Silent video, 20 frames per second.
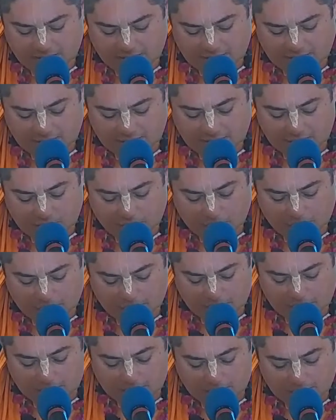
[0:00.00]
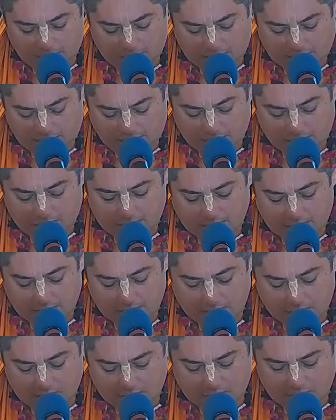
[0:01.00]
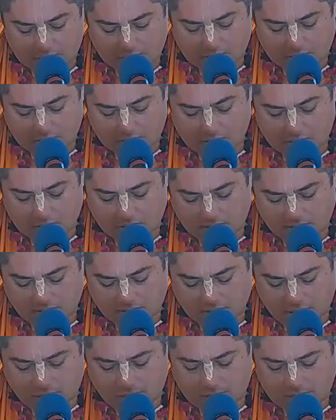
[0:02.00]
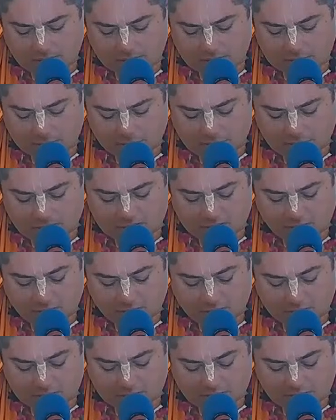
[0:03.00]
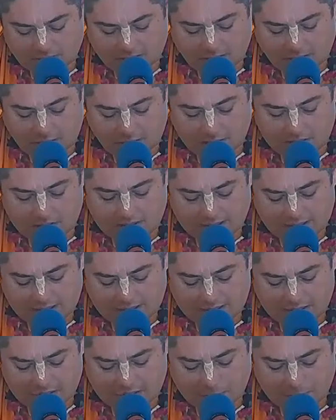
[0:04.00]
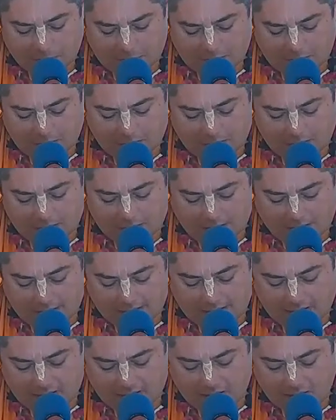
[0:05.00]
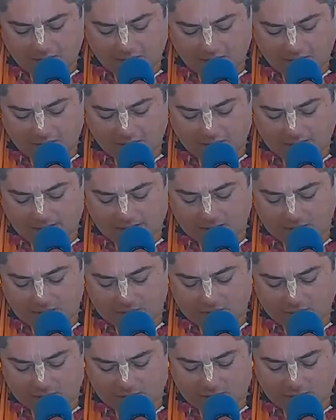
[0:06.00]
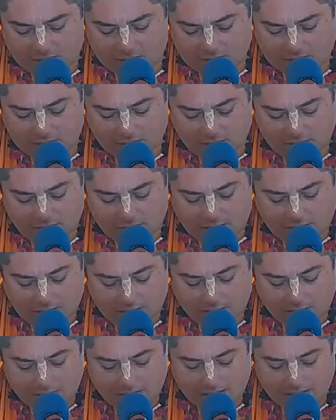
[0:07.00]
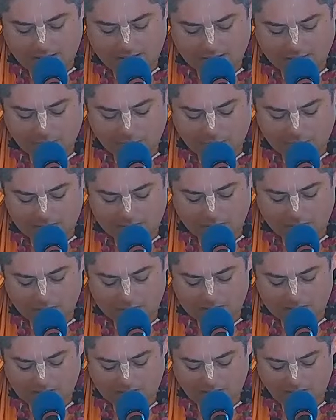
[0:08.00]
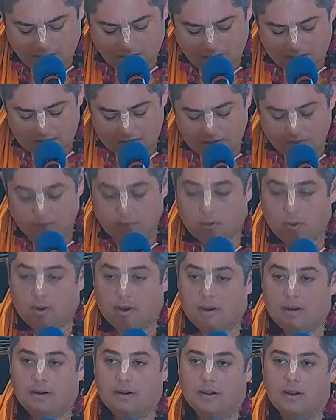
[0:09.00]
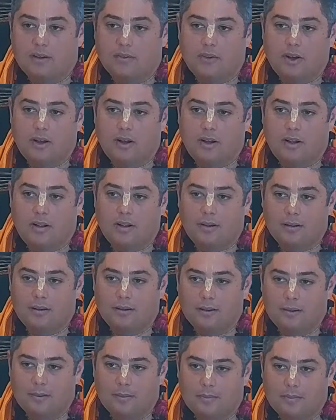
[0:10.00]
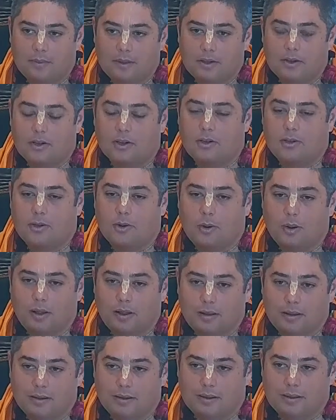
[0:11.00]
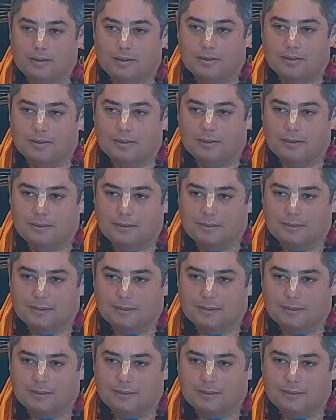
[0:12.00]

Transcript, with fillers: Indeed, it appears that he is outside the jurisdiction of all religious principles. He always acts independently, not caring for the Vedic injunctions and regulative principles. Therefore, he is devoid of all good qualities.